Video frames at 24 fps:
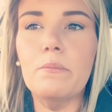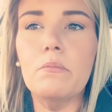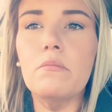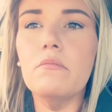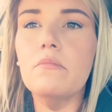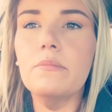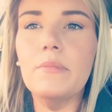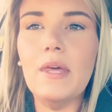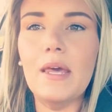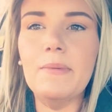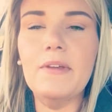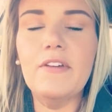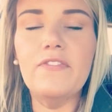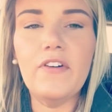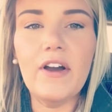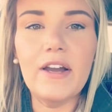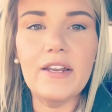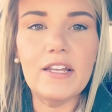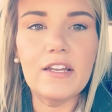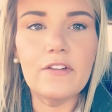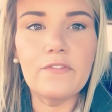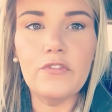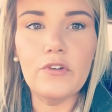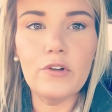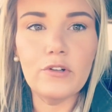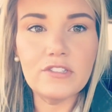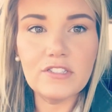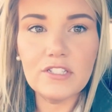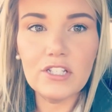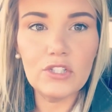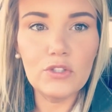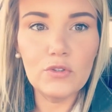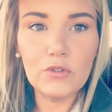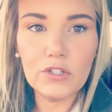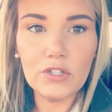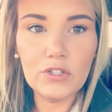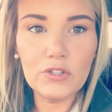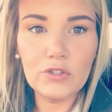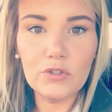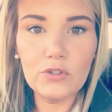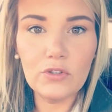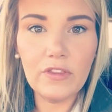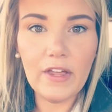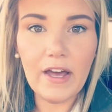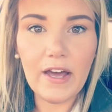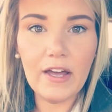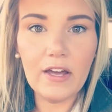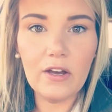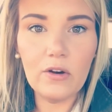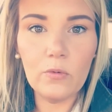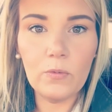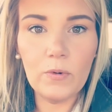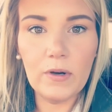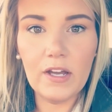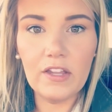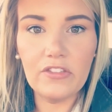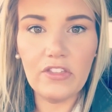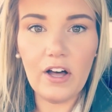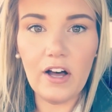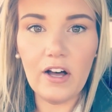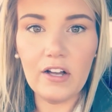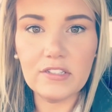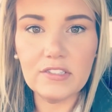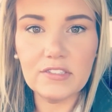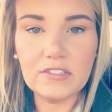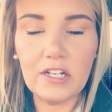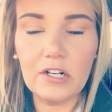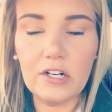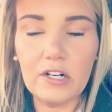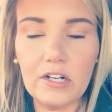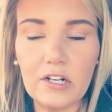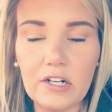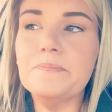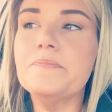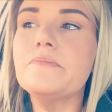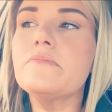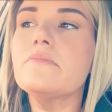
maybe finding foods that you can do that with also.